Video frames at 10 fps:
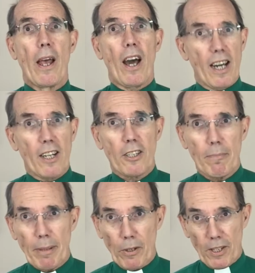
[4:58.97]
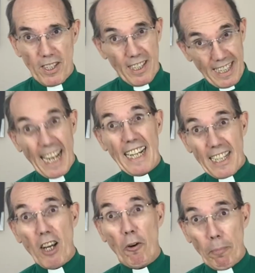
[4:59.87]
I asked the builders to take
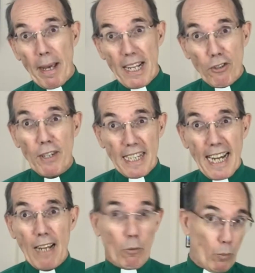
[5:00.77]
the old pear tree down,